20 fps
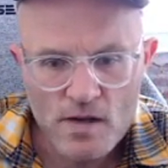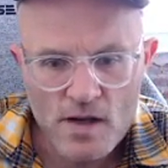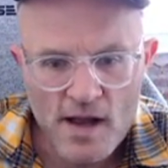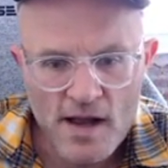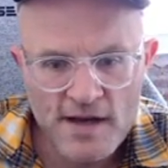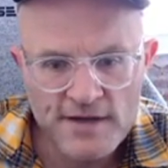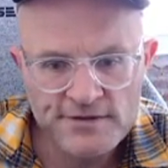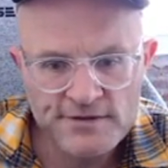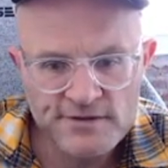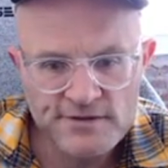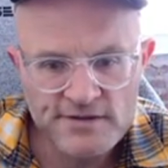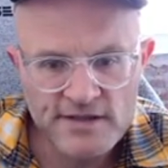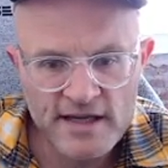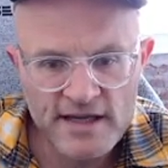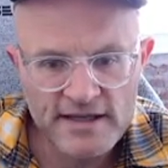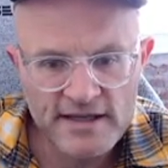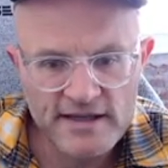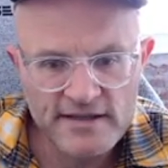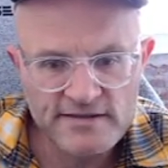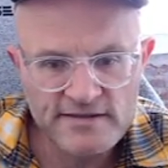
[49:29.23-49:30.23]
And you say, I
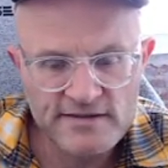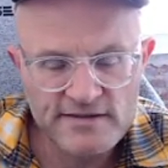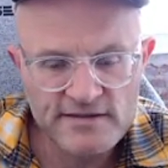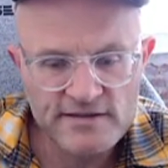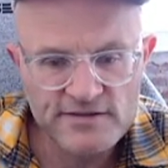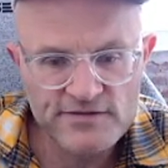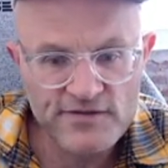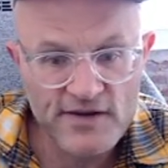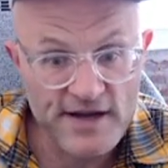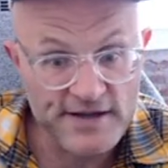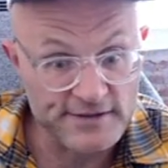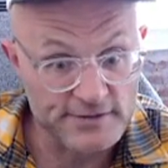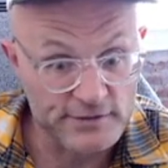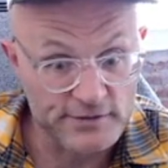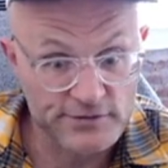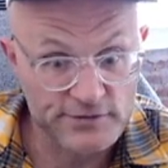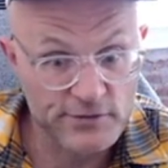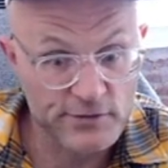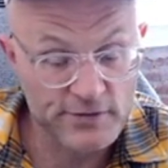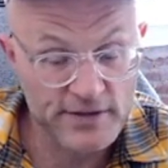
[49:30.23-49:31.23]
guess this is fine.
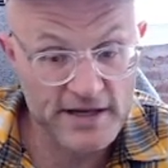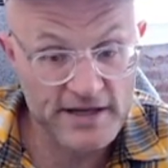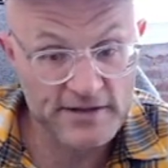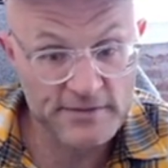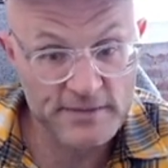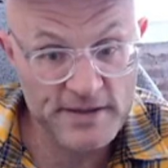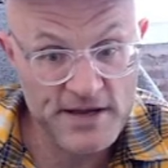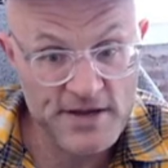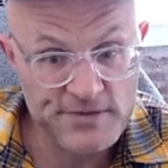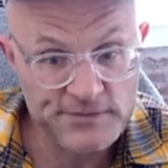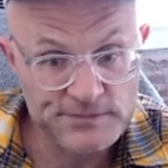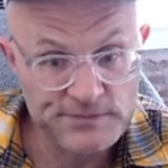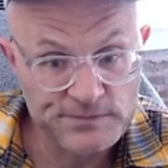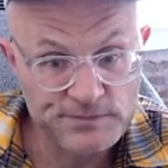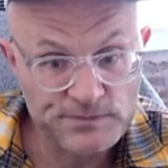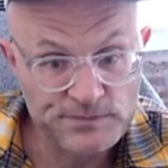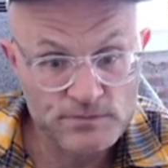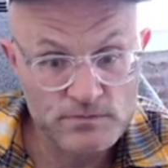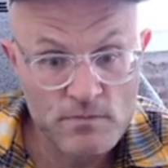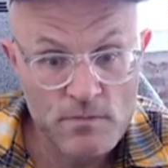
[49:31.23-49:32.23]
Looks okay to me.
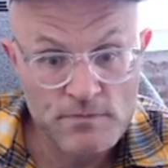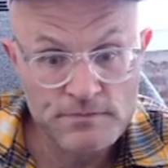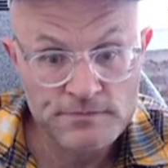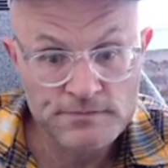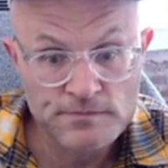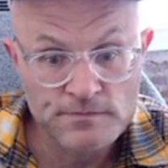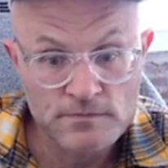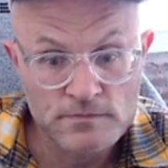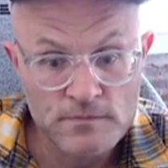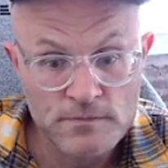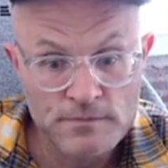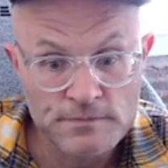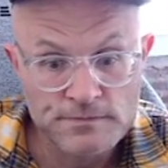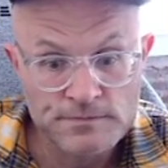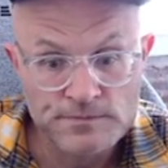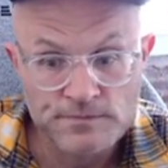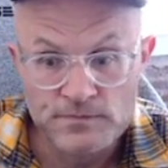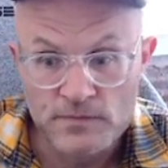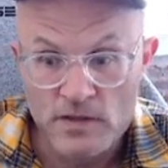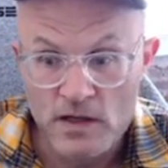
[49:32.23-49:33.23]

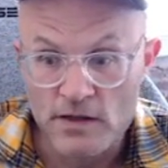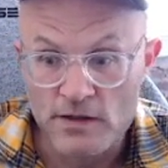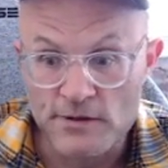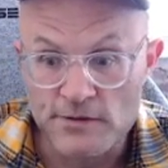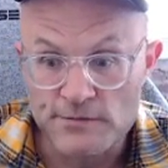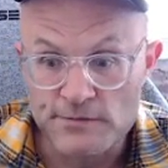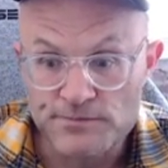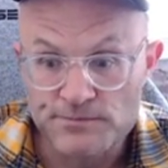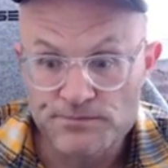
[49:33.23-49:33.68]
Uh-oh.